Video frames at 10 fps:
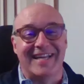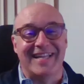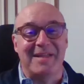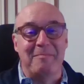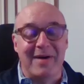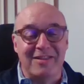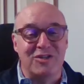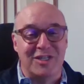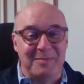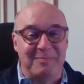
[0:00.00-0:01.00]
like the
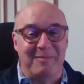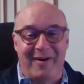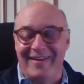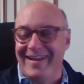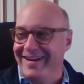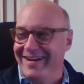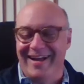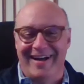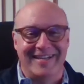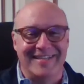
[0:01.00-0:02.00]
mothership of bald-headed
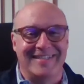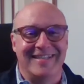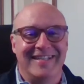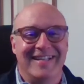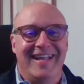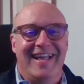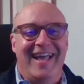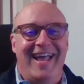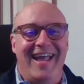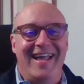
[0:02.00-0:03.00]
guys.
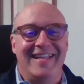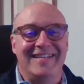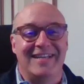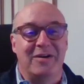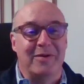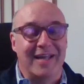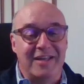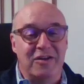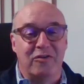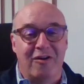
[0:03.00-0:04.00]
And they said, okay,
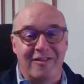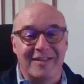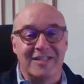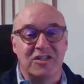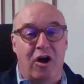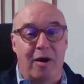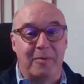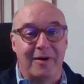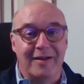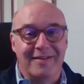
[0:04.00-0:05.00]
you're all in this
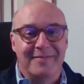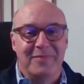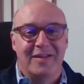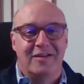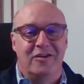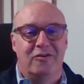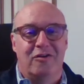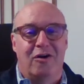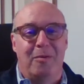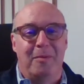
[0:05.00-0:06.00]
opera. You're
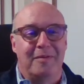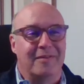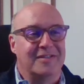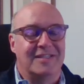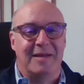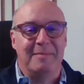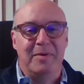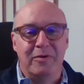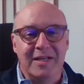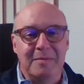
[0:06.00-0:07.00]
all
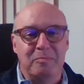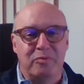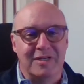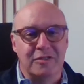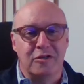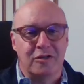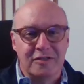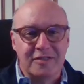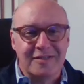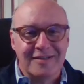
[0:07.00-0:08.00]
Siberian
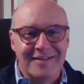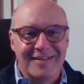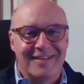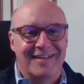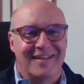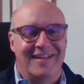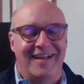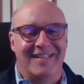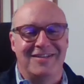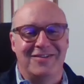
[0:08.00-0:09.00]
prisoners
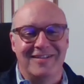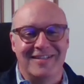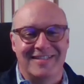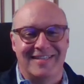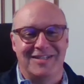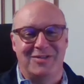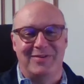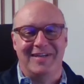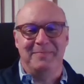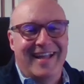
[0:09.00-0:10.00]
at the turn of the
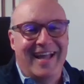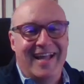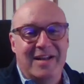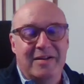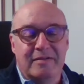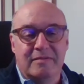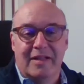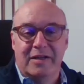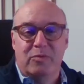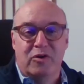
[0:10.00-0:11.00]
century. And
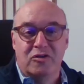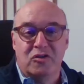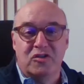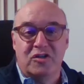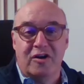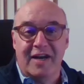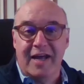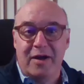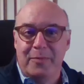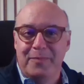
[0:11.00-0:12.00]
like rehearsals start
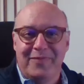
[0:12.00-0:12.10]
now.